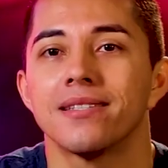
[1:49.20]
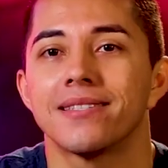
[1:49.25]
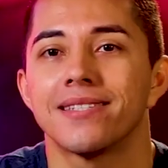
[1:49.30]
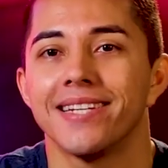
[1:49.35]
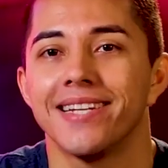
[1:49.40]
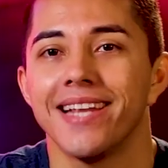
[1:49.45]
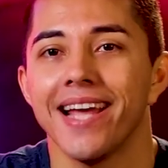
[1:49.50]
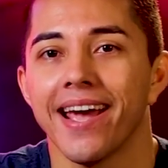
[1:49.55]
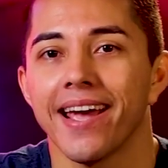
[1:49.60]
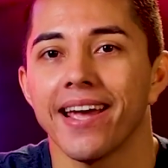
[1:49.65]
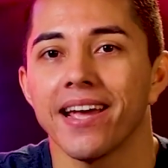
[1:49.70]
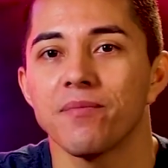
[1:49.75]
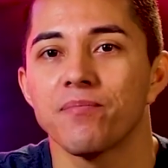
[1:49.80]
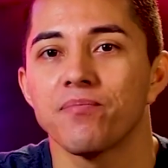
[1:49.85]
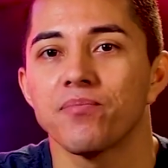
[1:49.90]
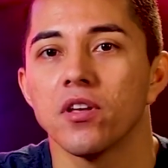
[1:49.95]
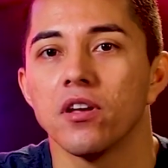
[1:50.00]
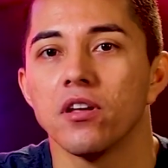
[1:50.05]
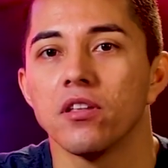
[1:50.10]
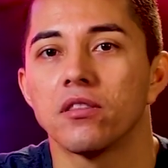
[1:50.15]

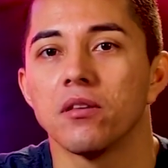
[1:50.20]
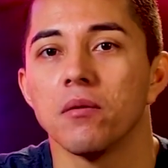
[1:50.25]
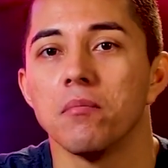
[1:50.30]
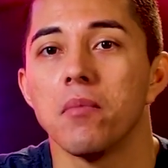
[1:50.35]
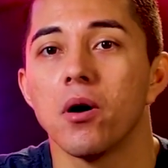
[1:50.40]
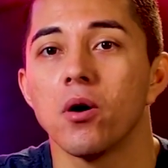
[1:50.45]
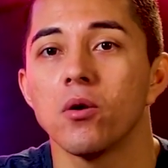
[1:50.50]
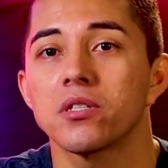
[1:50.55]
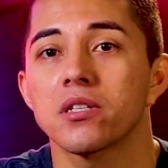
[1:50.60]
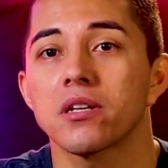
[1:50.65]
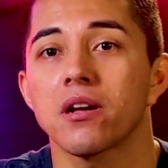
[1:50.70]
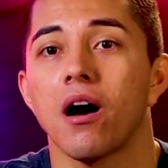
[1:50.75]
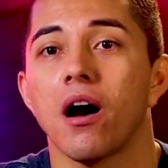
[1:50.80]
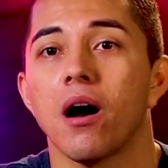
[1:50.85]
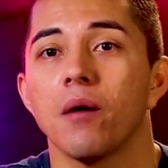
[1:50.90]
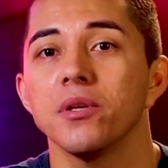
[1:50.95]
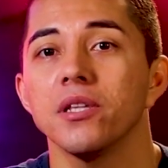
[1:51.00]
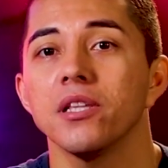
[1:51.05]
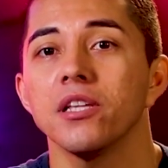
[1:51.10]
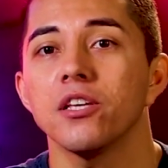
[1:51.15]
Today, the most
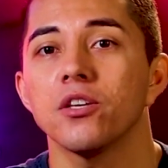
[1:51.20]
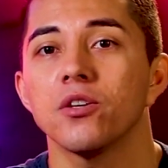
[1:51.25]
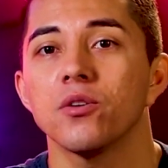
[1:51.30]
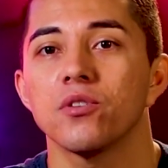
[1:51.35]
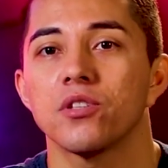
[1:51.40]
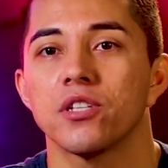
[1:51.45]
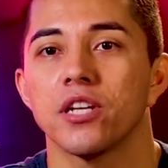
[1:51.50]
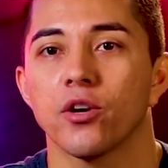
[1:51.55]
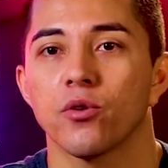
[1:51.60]
commonly used